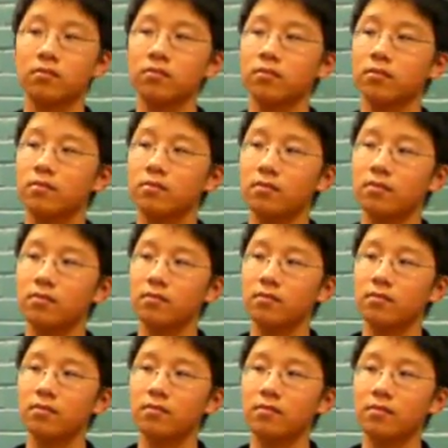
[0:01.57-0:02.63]

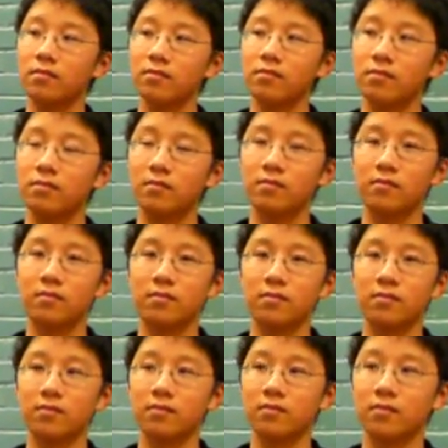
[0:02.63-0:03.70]

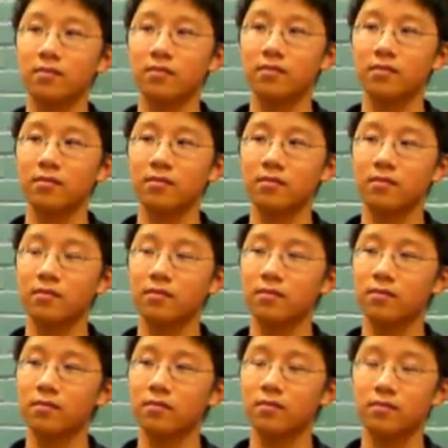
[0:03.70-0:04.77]

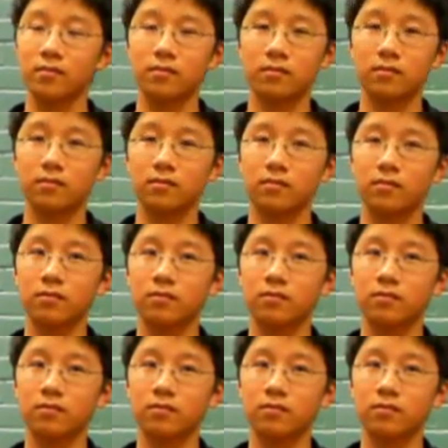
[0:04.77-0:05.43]
No words are spoken by the person on screen.